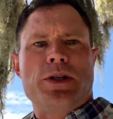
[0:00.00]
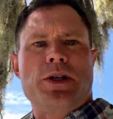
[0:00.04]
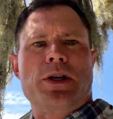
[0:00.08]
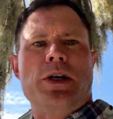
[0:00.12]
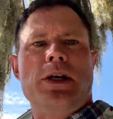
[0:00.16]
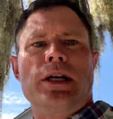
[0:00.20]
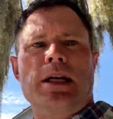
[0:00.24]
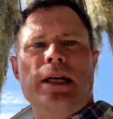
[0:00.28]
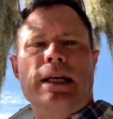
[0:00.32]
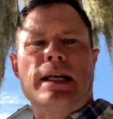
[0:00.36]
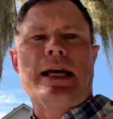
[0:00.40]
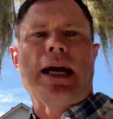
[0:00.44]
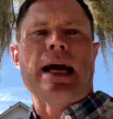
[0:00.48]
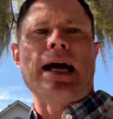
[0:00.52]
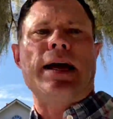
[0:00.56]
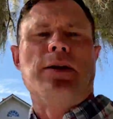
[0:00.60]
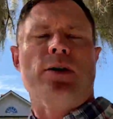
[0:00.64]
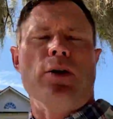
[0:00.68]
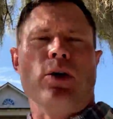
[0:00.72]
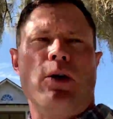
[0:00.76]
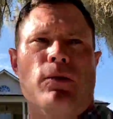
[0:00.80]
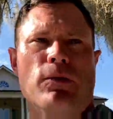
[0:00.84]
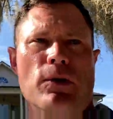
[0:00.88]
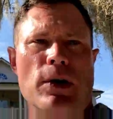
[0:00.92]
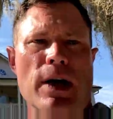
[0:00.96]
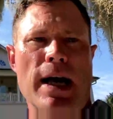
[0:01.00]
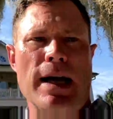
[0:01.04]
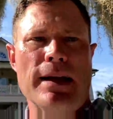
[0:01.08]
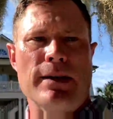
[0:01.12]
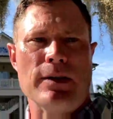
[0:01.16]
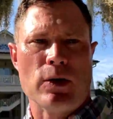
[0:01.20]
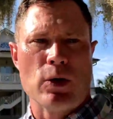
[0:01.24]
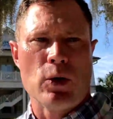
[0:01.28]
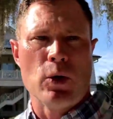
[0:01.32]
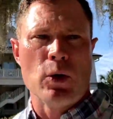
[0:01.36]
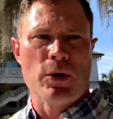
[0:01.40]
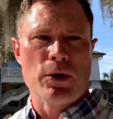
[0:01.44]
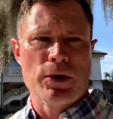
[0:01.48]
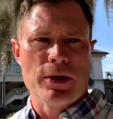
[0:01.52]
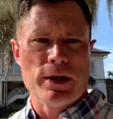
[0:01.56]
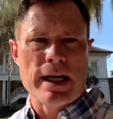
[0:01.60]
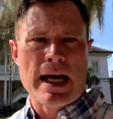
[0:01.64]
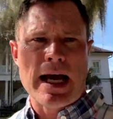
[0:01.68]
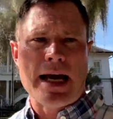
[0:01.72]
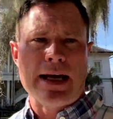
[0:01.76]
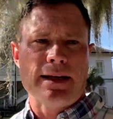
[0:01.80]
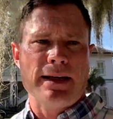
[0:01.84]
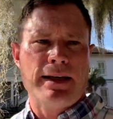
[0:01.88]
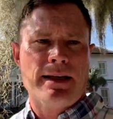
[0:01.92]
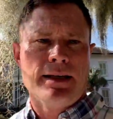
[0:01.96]
you're going to get over at
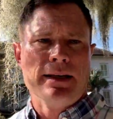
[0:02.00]
Quarterdeck.